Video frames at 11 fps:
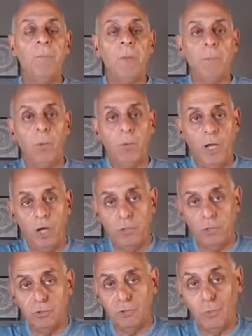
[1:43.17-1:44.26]
But when I
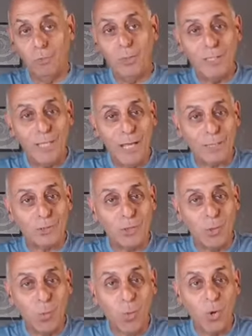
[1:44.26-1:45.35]
understood what they actually
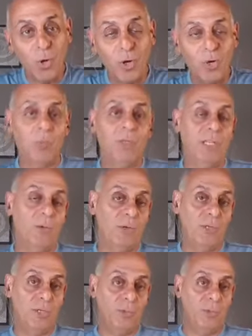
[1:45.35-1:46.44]
were and what they were
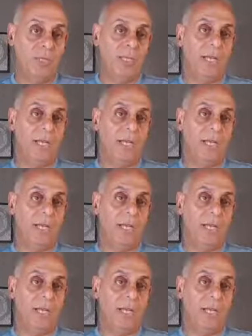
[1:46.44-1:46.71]
doing,